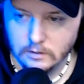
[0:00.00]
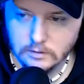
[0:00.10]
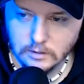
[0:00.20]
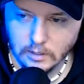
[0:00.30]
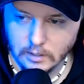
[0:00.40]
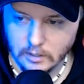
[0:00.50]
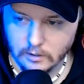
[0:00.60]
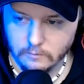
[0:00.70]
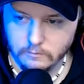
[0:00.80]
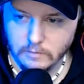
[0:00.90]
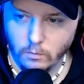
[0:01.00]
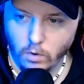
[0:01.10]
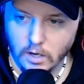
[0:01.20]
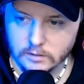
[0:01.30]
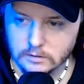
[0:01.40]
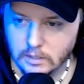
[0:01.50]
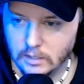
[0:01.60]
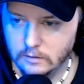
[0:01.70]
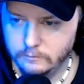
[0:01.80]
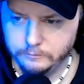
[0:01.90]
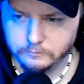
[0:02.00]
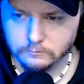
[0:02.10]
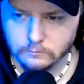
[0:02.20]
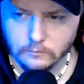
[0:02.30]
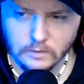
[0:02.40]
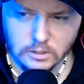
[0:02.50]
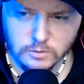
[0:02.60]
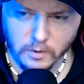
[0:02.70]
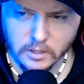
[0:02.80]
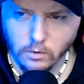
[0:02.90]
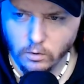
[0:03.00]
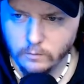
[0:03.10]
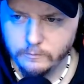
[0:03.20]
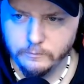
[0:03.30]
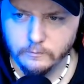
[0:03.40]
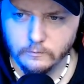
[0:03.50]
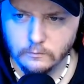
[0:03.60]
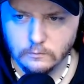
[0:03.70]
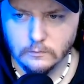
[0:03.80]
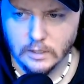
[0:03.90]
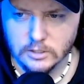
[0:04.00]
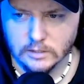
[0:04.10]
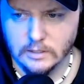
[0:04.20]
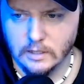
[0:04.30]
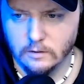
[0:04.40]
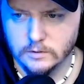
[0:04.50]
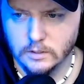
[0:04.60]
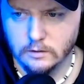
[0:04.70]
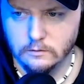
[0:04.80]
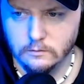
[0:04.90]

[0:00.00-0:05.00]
Benoit's kid. It's pretty cool. I checked it out. It was good.